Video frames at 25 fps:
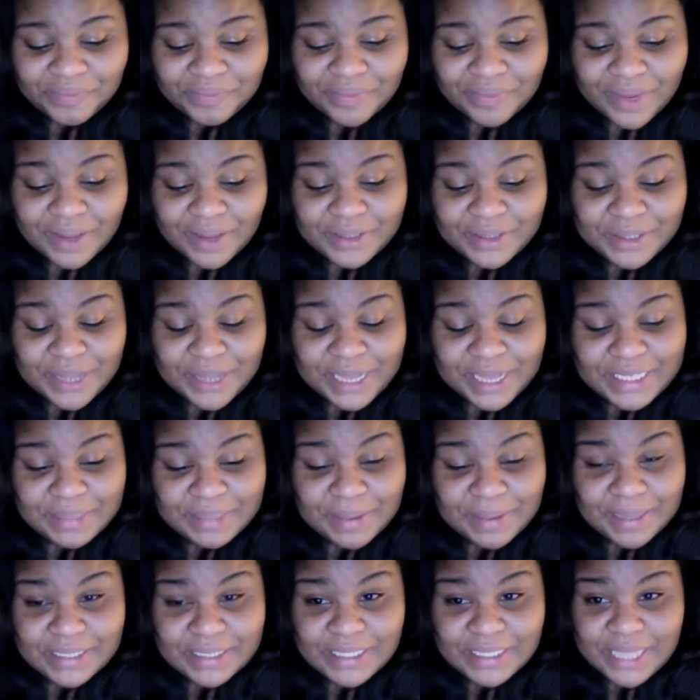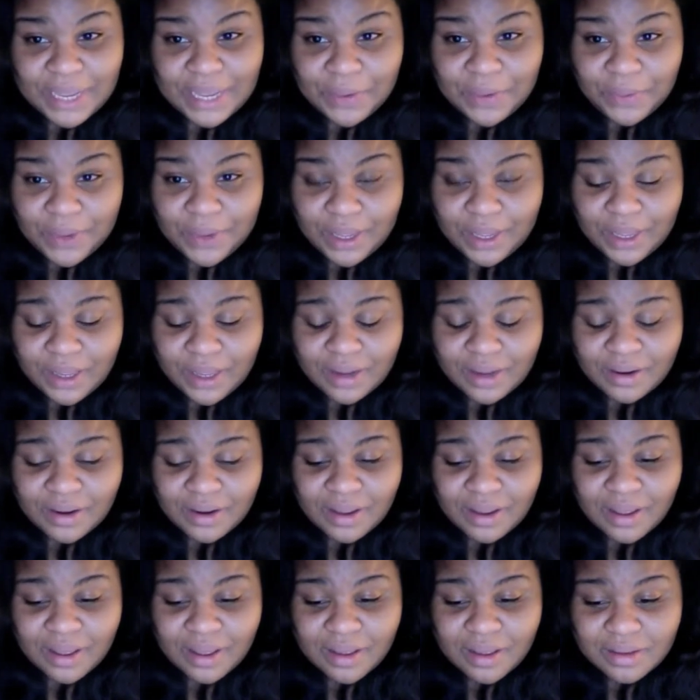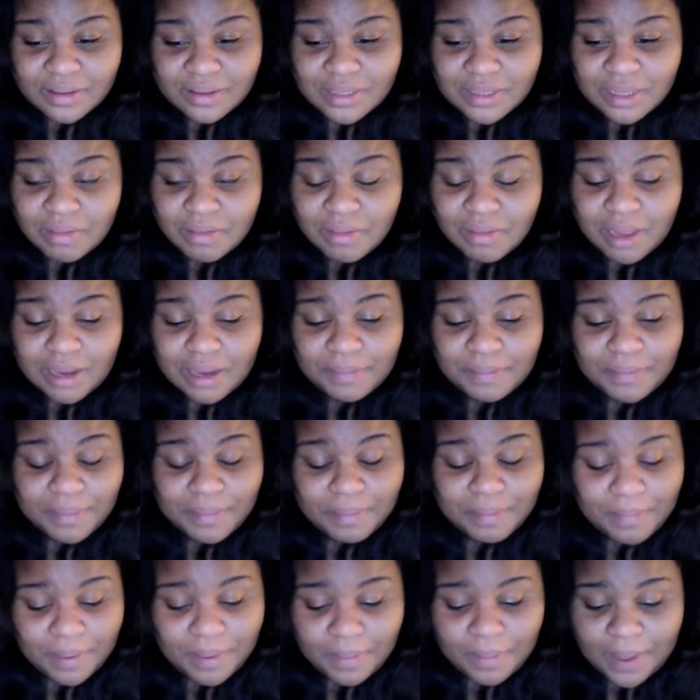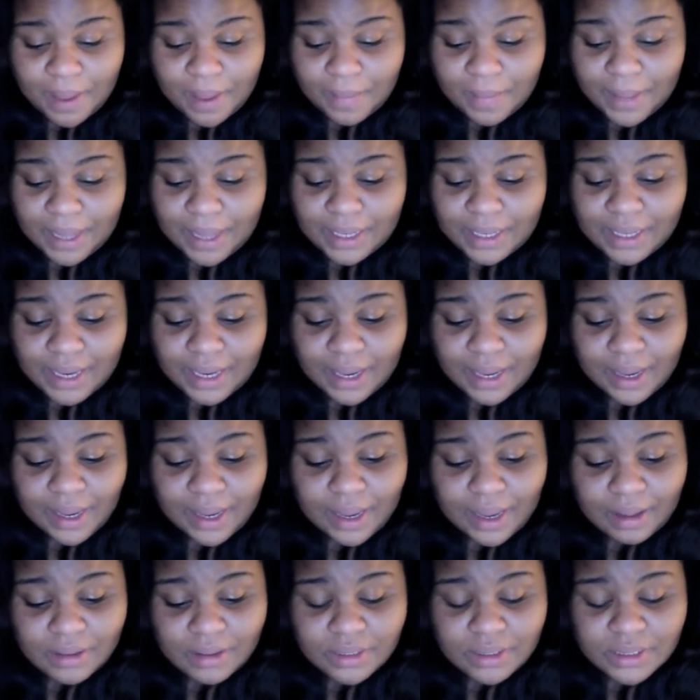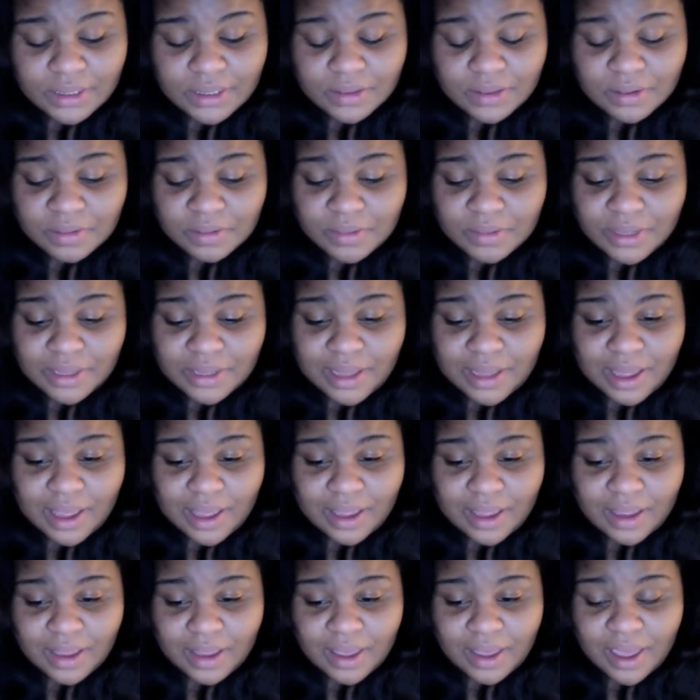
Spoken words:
I was gonna ask him how his day went, about my day. I was just gonna be like,